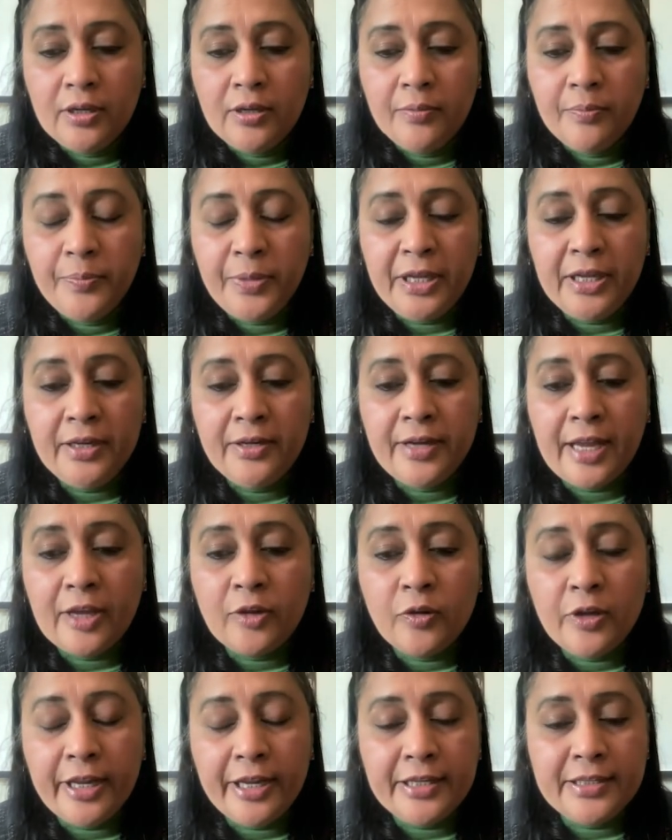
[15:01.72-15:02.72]
be
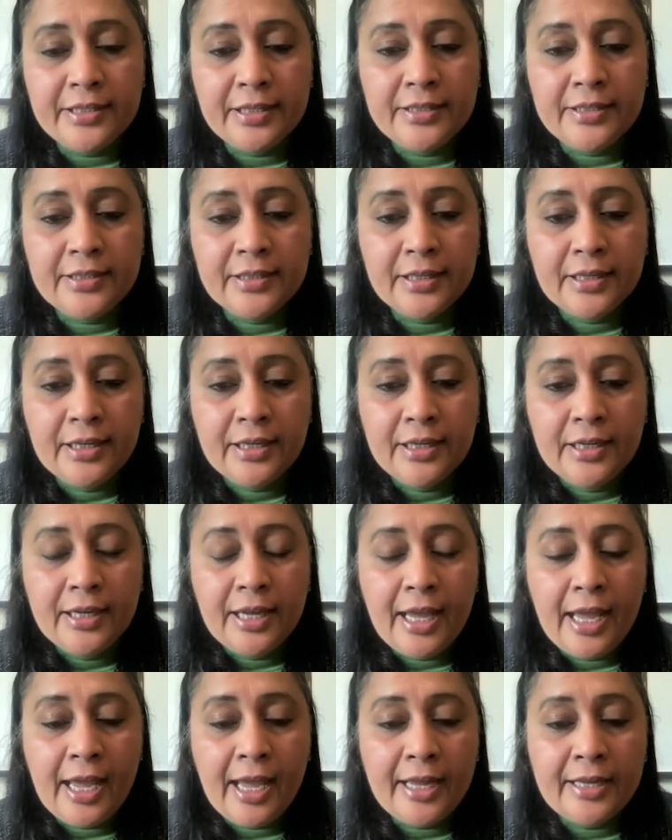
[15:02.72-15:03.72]
regulated
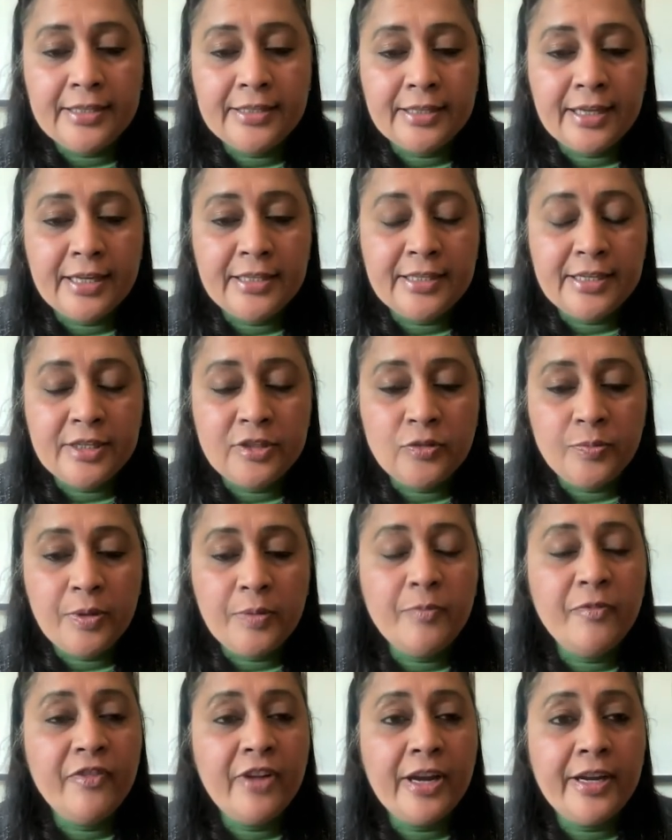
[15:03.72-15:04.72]
And it needs to be
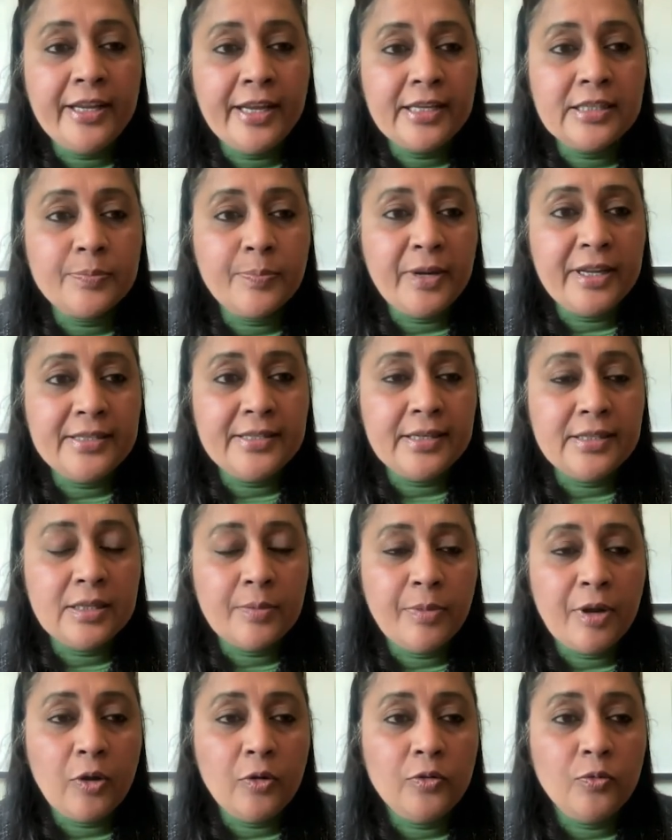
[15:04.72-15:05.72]
very explicit
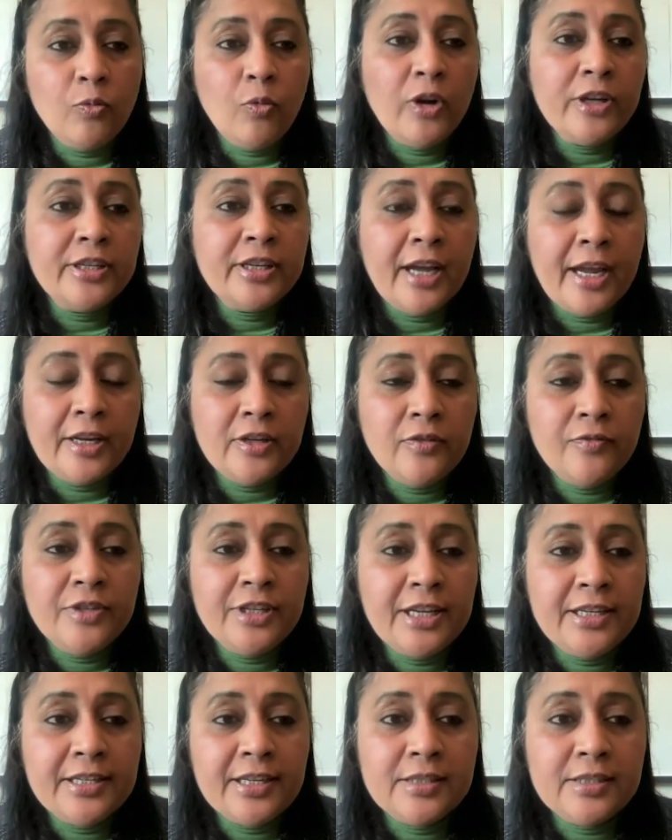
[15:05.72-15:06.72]
about what kind of
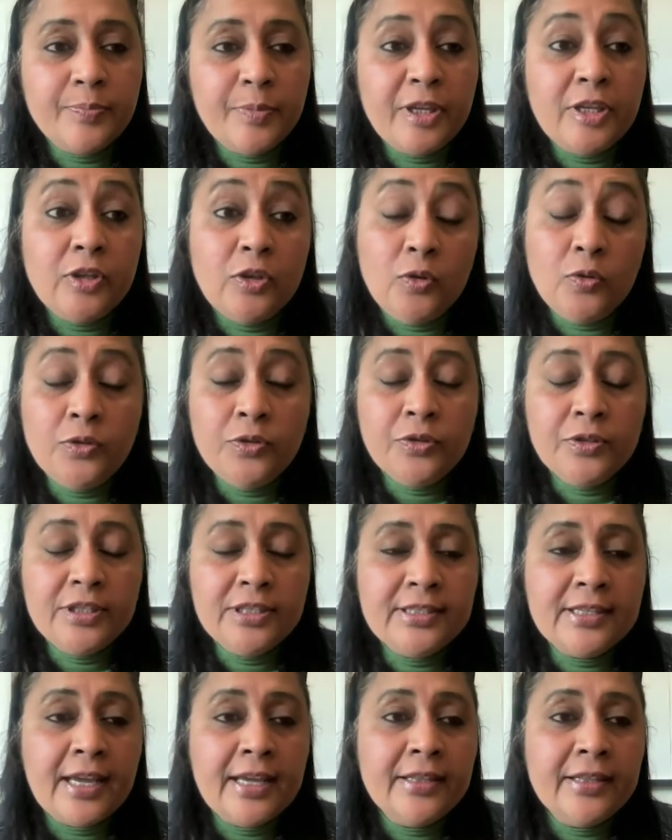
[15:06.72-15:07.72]
data is being used to
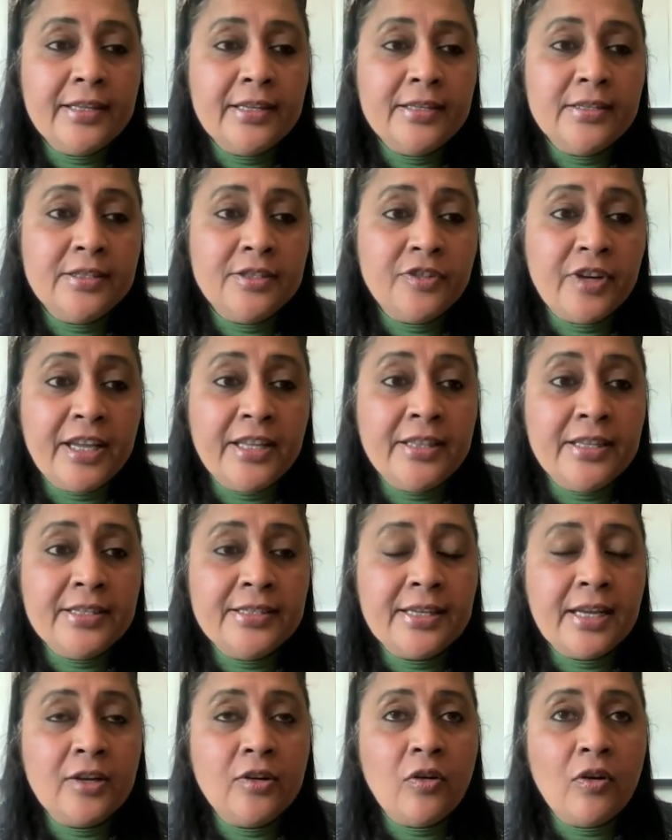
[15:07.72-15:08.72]
train
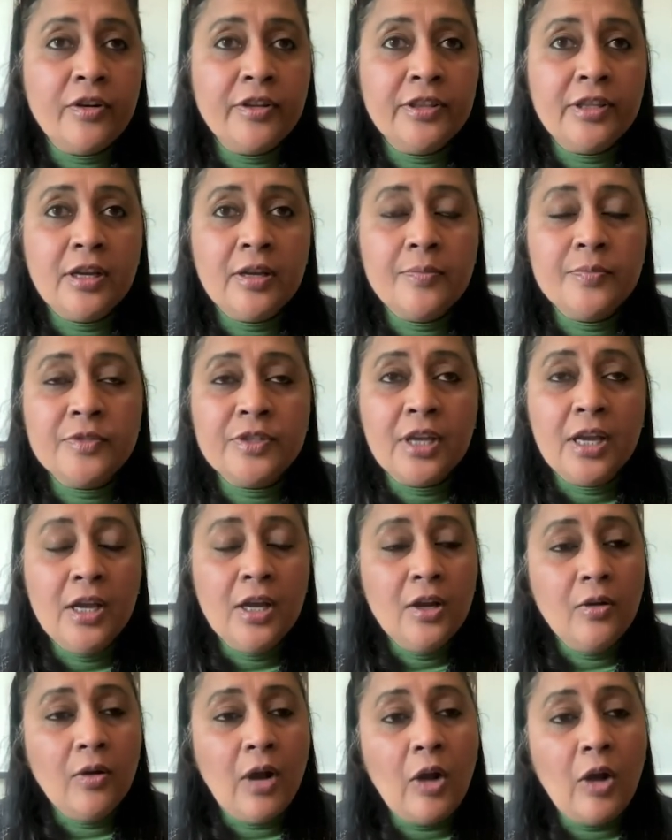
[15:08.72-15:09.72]
these algorithms,
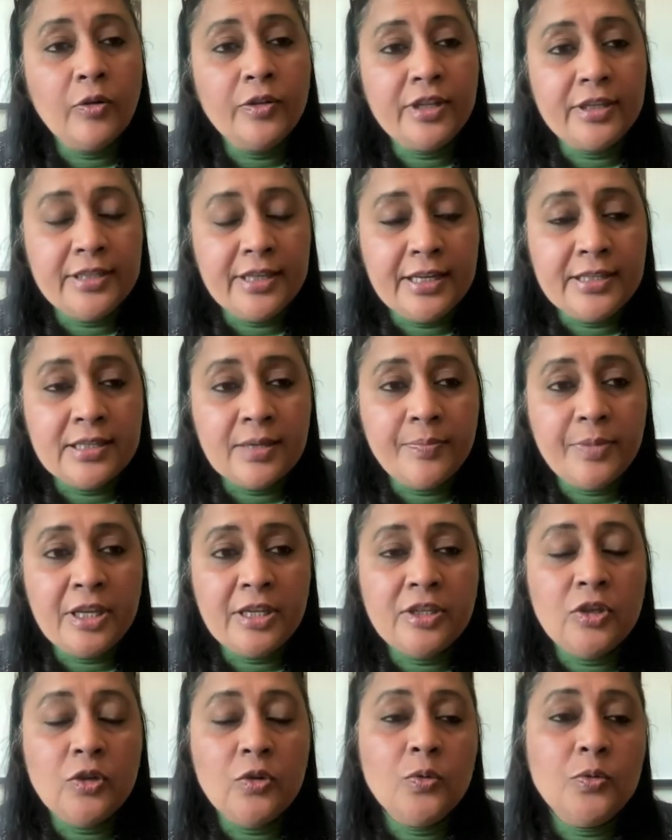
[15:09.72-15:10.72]
how the data
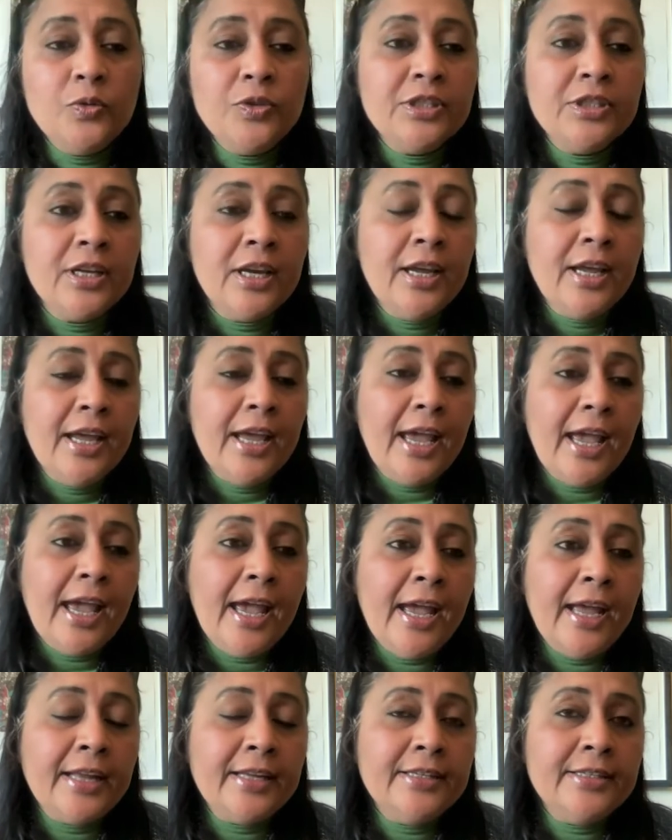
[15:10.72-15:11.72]
being used,
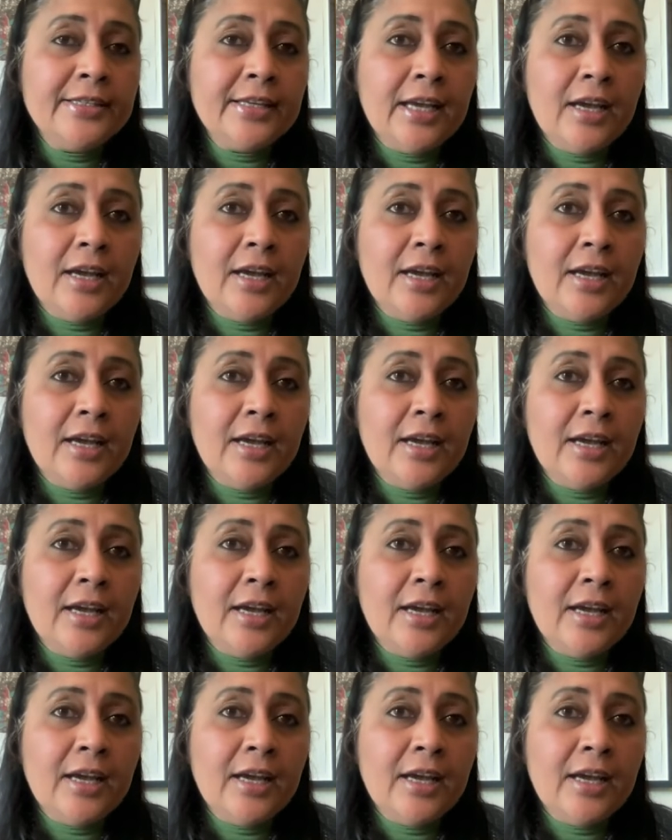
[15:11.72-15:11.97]
and